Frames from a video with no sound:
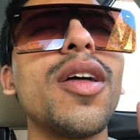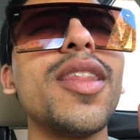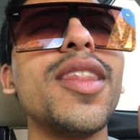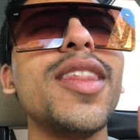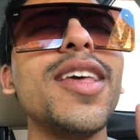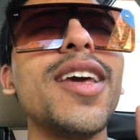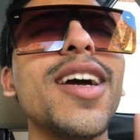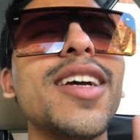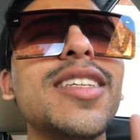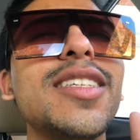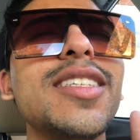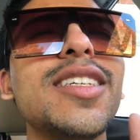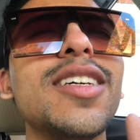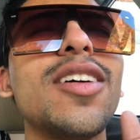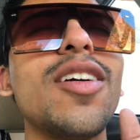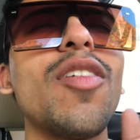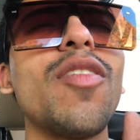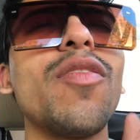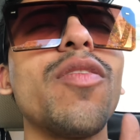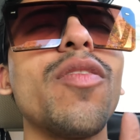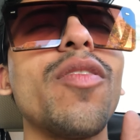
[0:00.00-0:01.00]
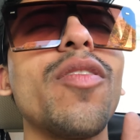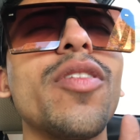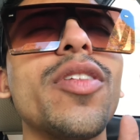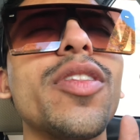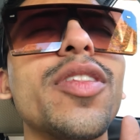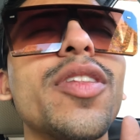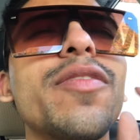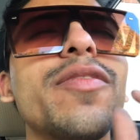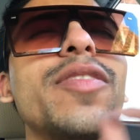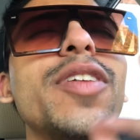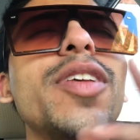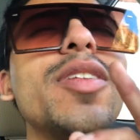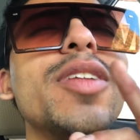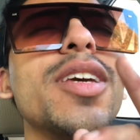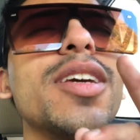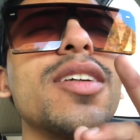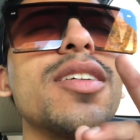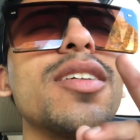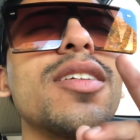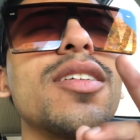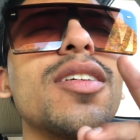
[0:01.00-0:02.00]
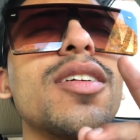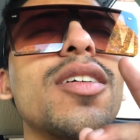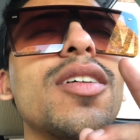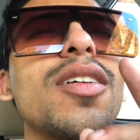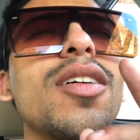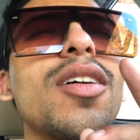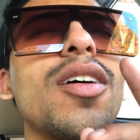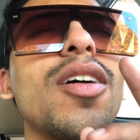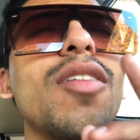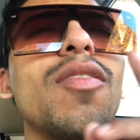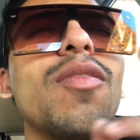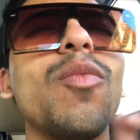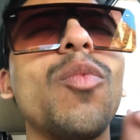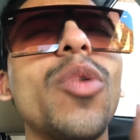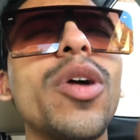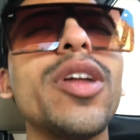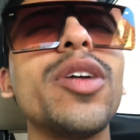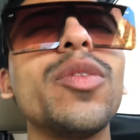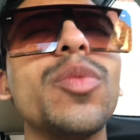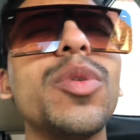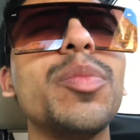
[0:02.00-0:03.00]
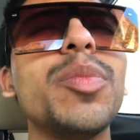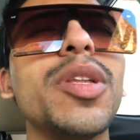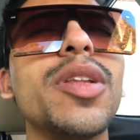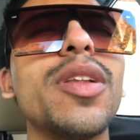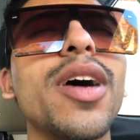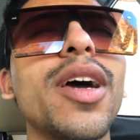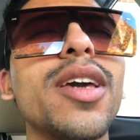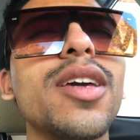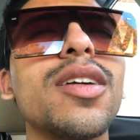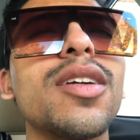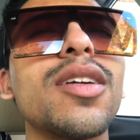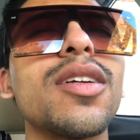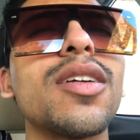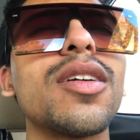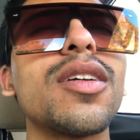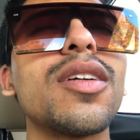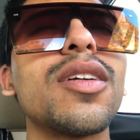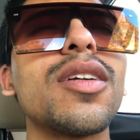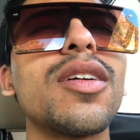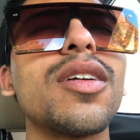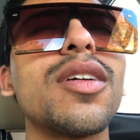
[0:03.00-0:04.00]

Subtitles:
the idea of the feeling of what it would be like